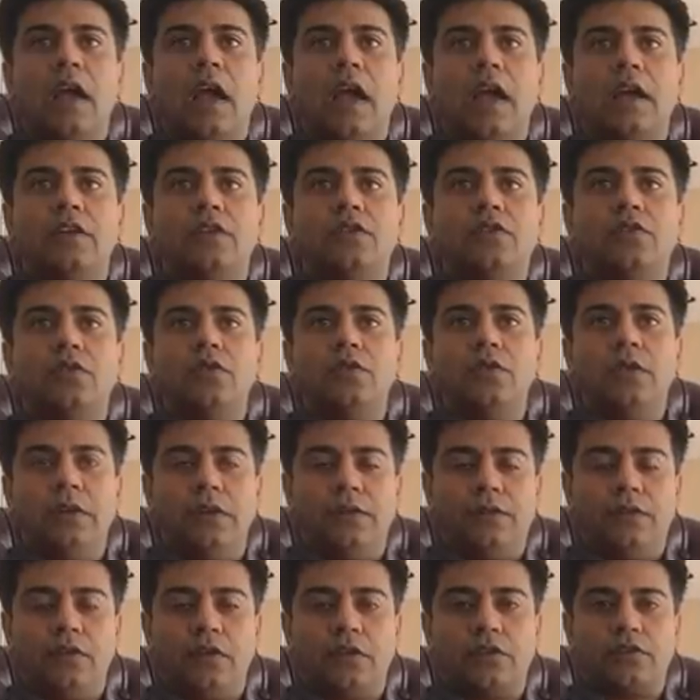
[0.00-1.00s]
And two,
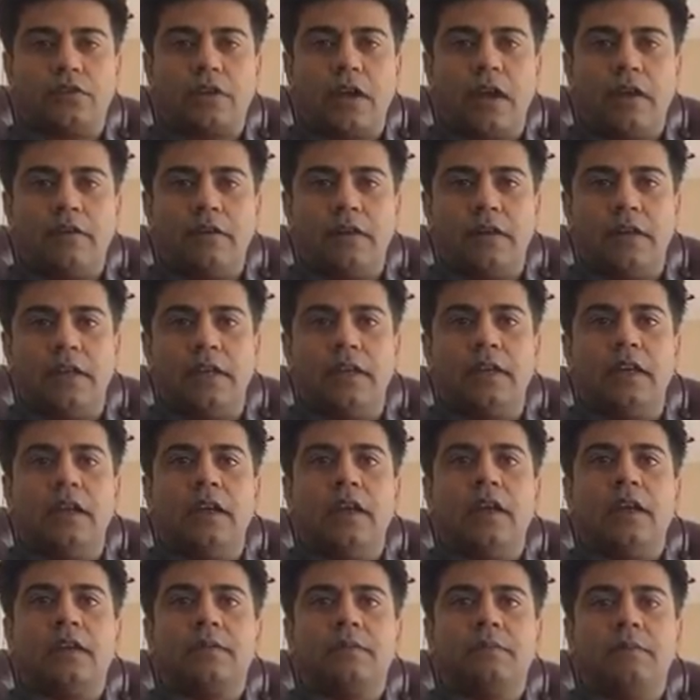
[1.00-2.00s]
if you're traveling,
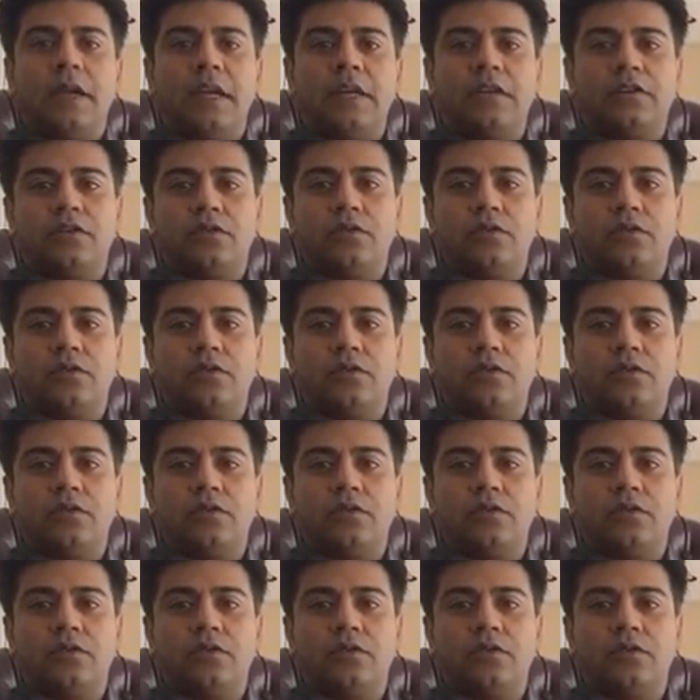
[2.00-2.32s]
make